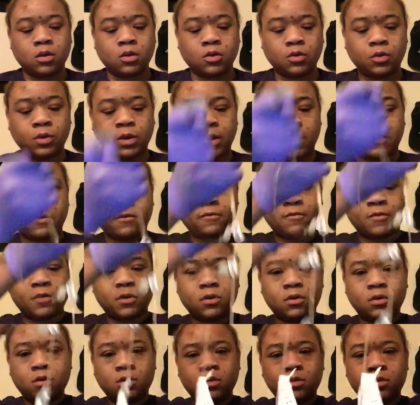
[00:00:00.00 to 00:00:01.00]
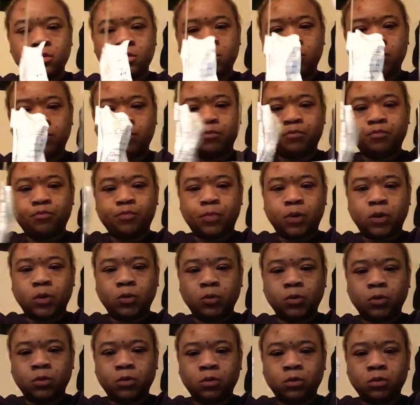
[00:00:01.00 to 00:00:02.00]
you have
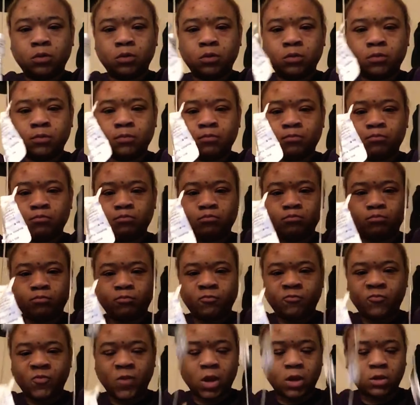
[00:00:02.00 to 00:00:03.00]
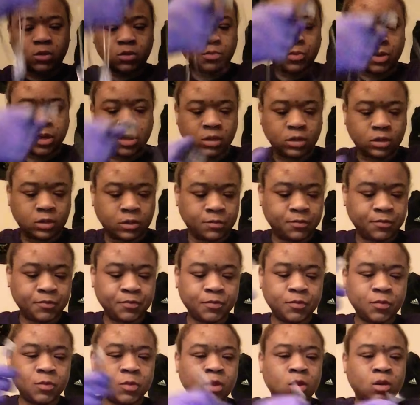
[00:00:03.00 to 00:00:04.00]
both vials of medicine,
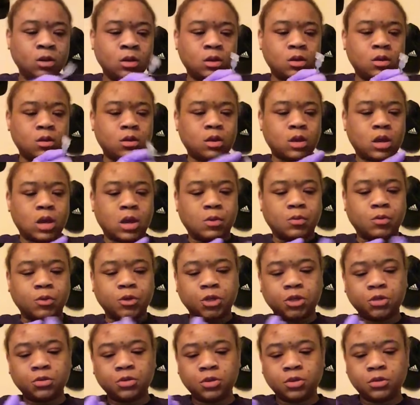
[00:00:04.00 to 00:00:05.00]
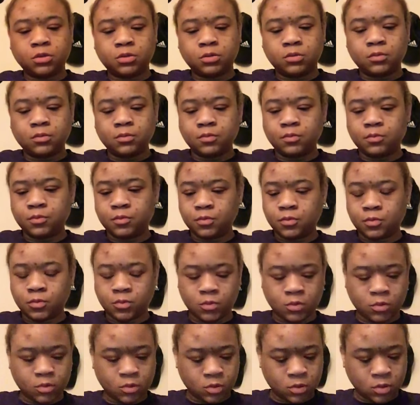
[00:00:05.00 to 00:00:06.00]
and what you do,
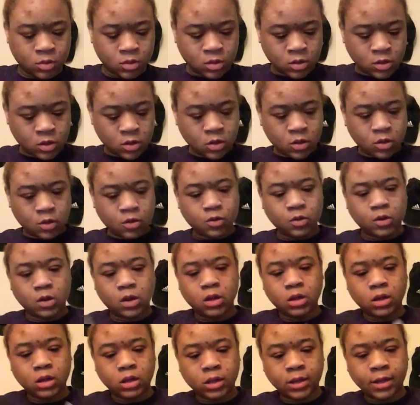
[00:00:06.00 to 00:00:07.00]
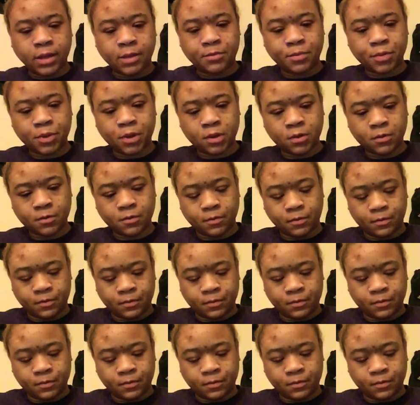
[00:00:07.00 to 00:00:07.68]
you unclamp it.